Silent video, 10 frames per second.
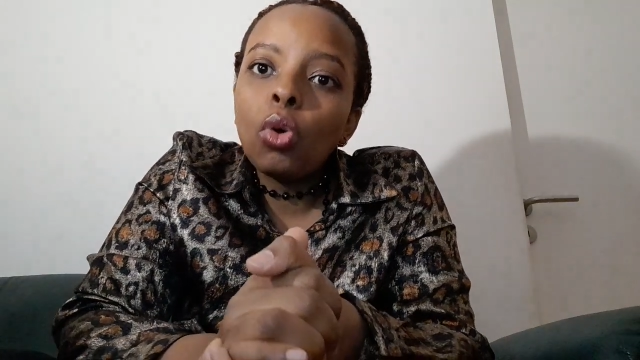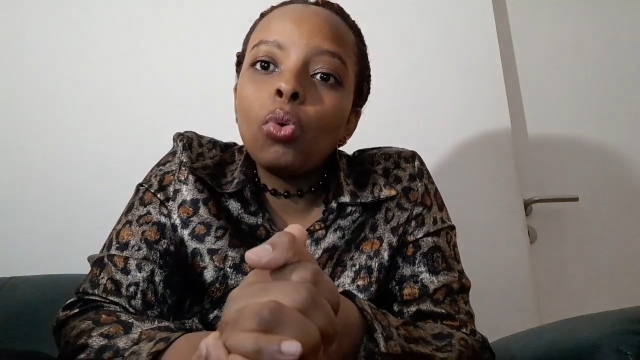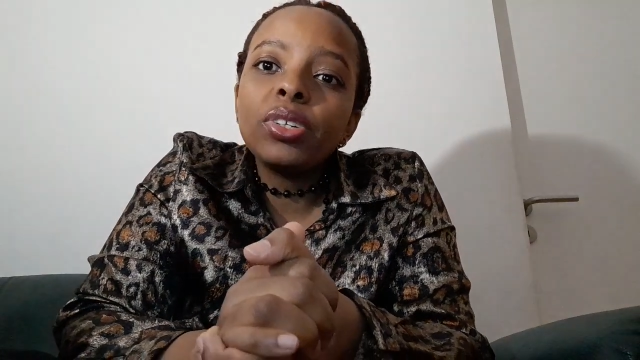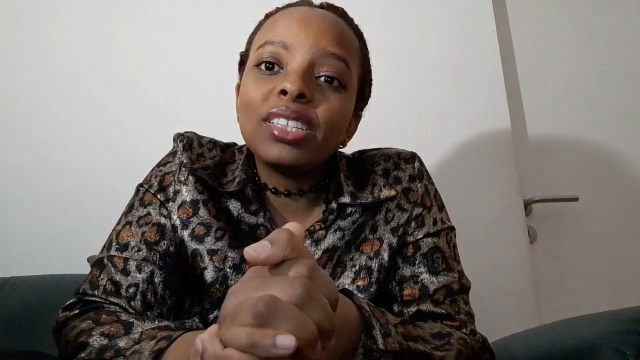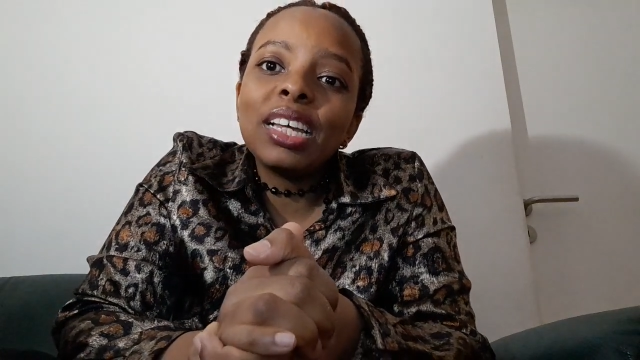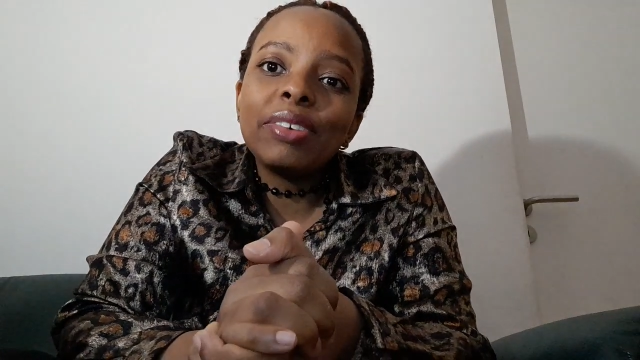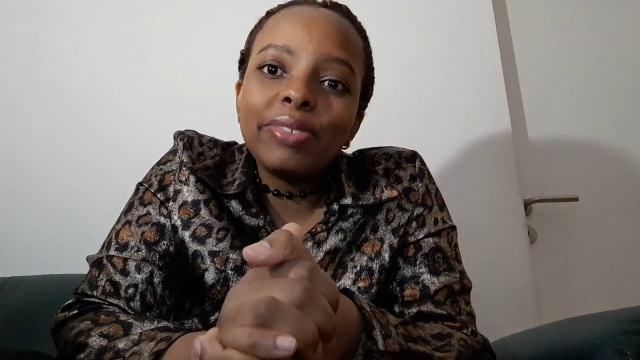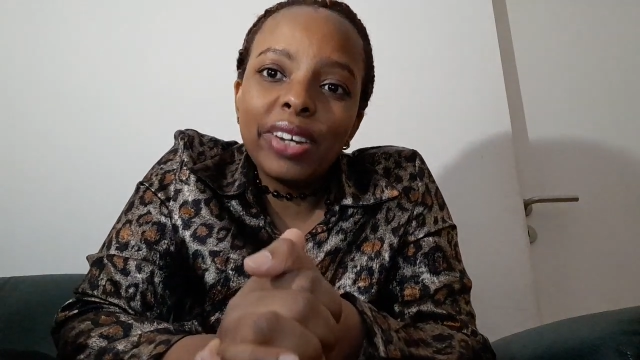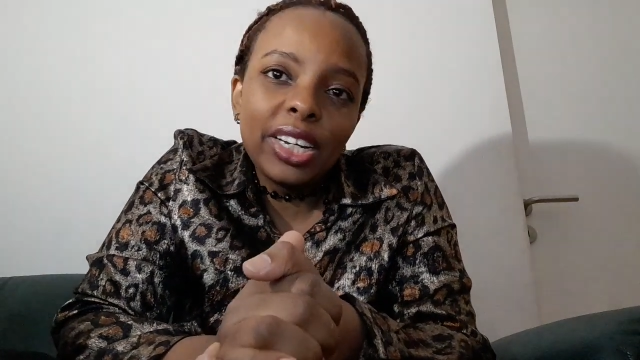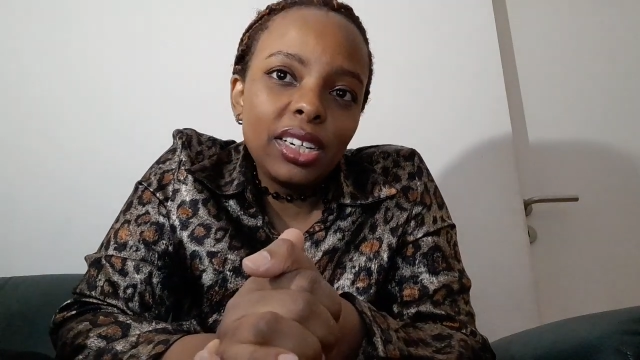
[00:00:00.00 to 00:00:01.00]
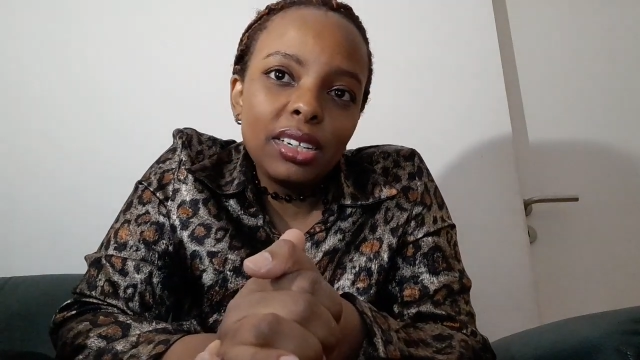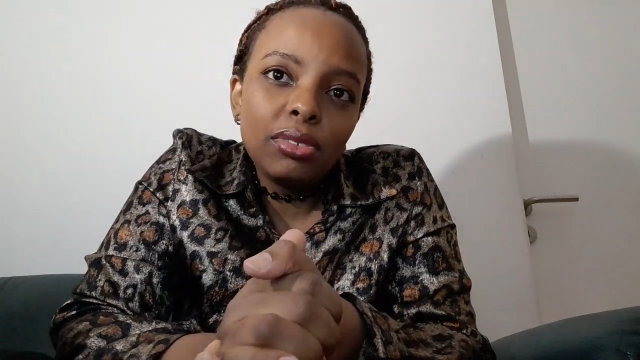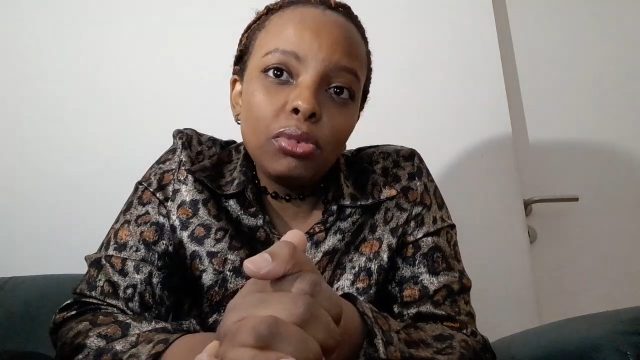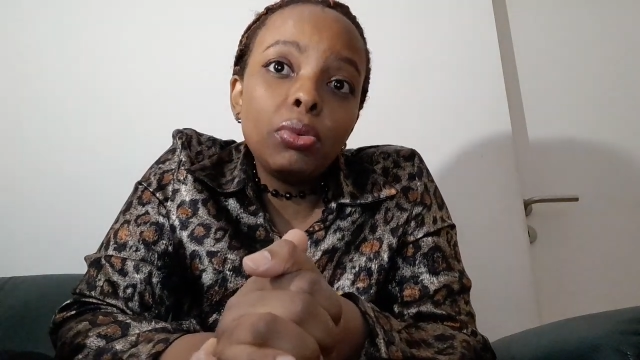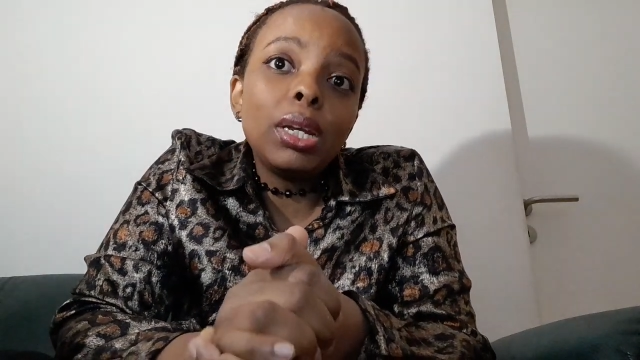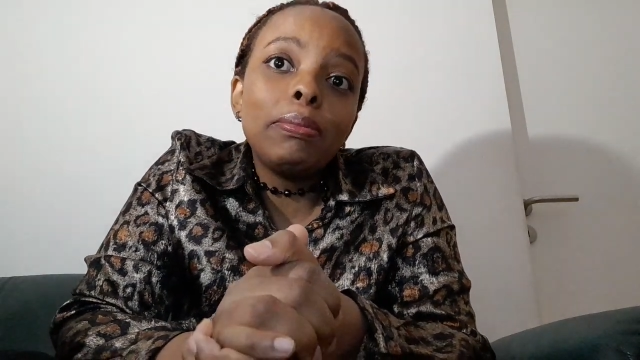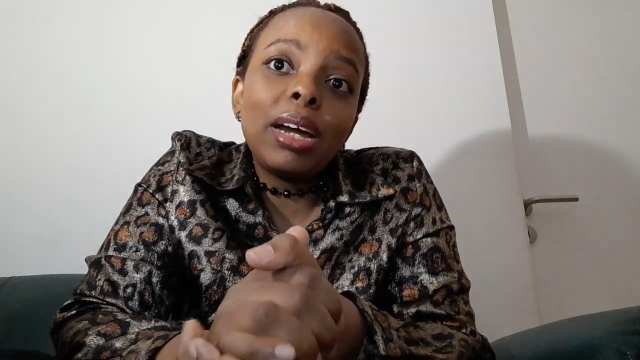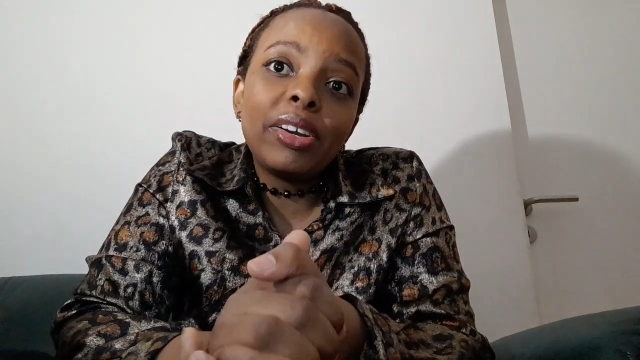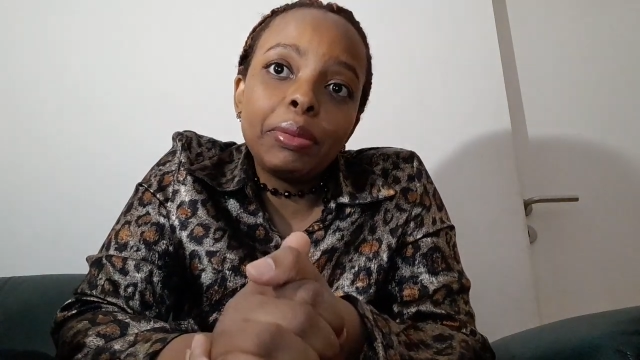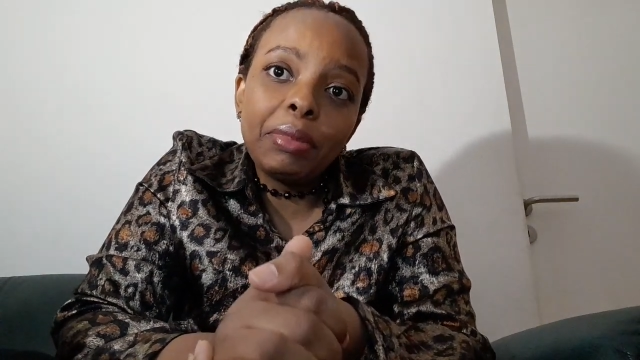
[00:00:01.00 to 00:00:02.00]
who is their friend who will
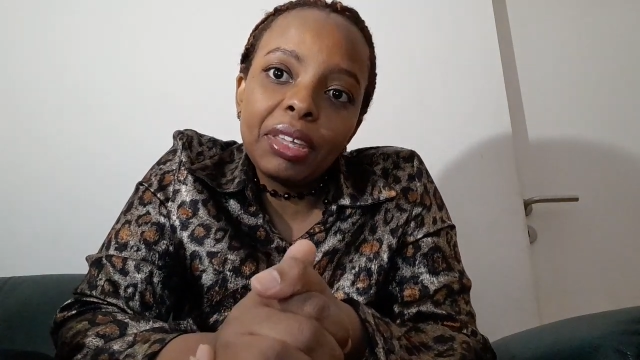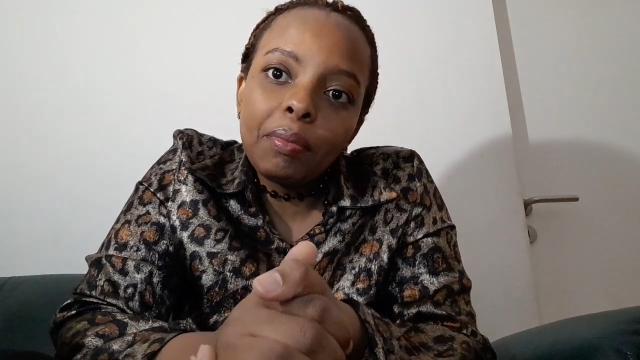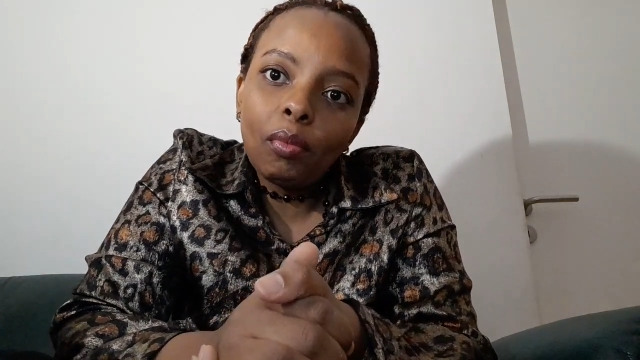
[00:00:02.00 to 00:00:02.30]
marry me.